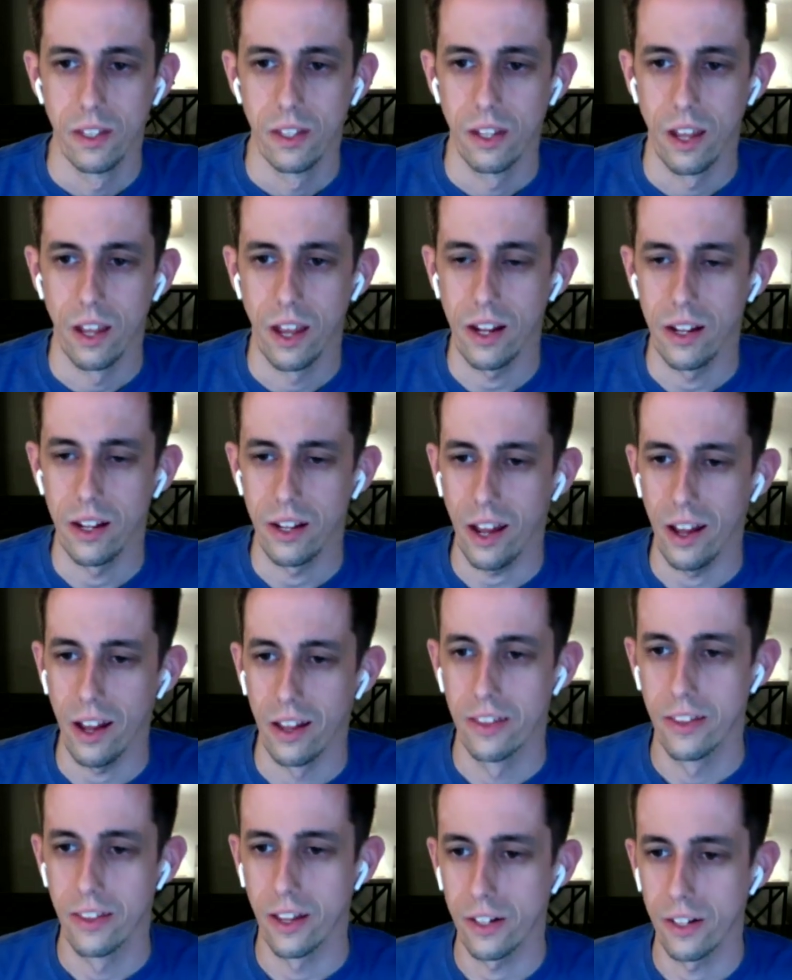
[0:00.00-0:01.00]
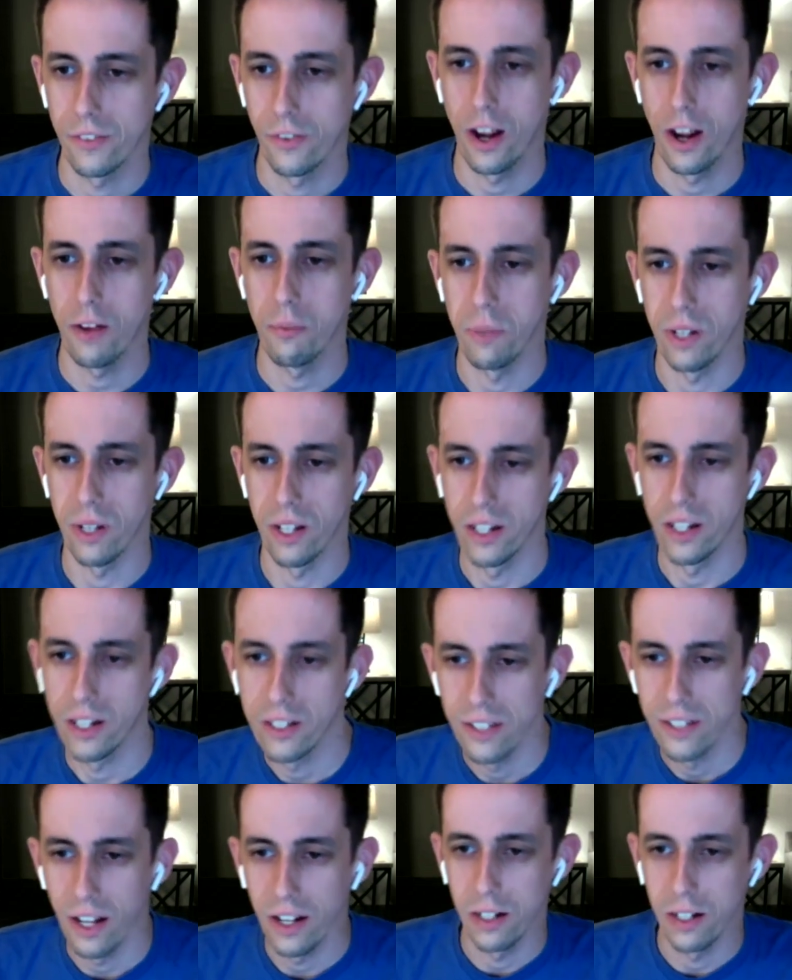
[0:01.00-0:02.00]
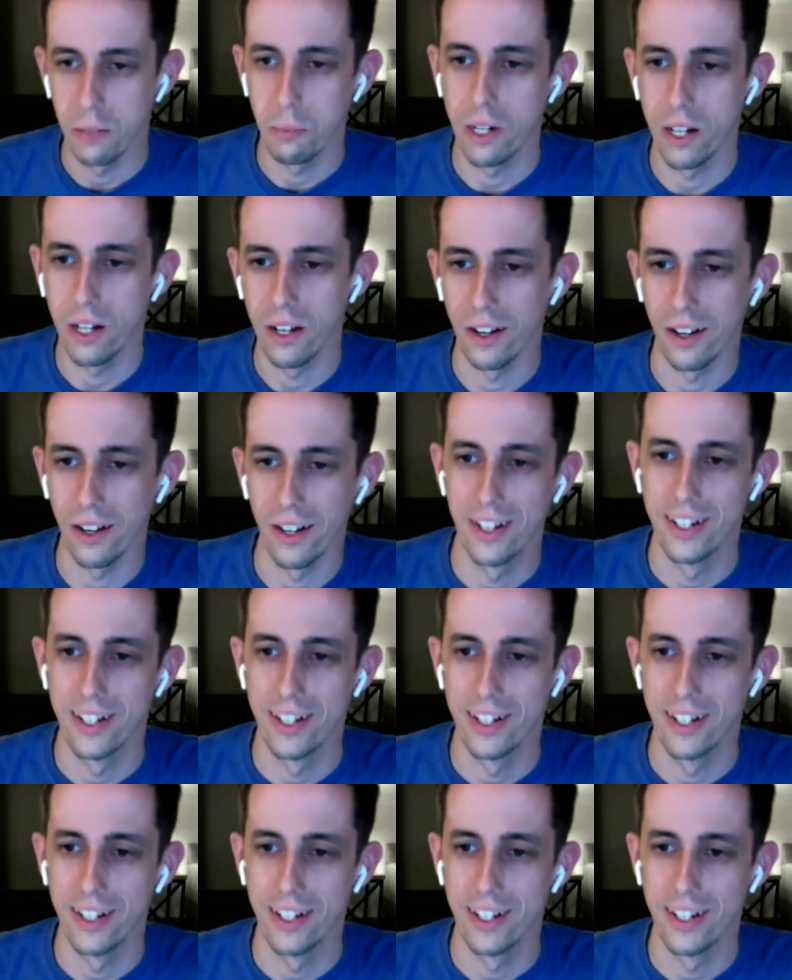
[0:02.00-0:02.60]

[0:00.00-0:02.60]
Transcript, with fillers: Hey, yeah, thanks for having me. Excited to be here.